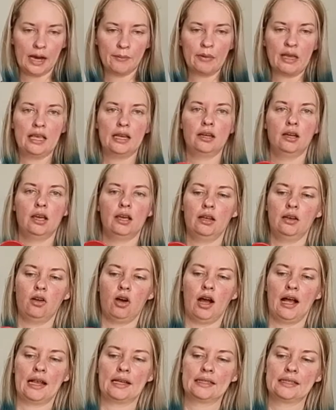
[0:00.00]
in
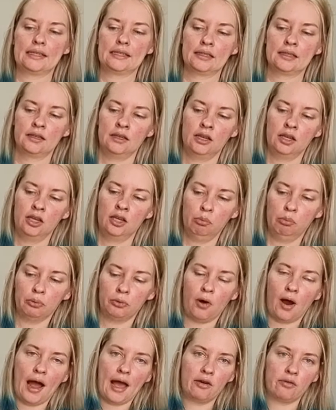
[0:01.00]
nice
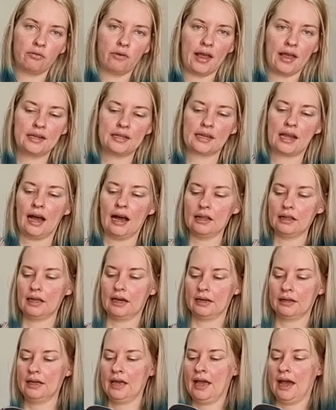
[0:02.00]
bright red color.
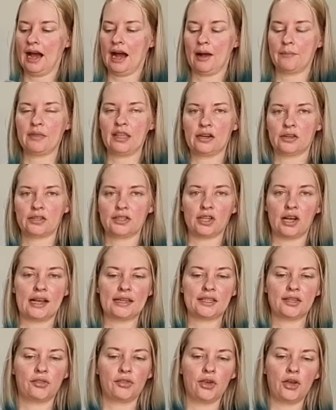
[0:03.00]
They're a
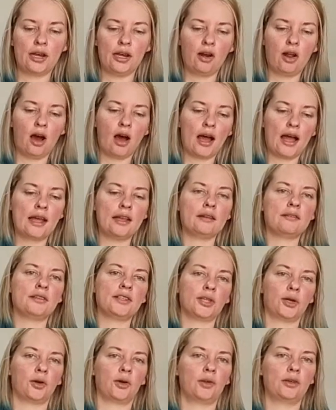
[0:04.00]
size 39,
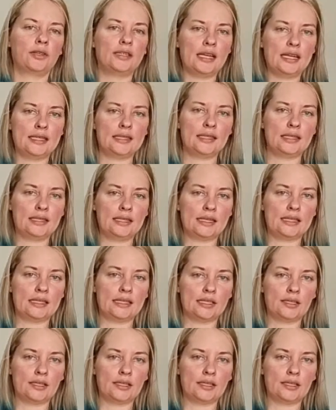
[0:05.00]
so decent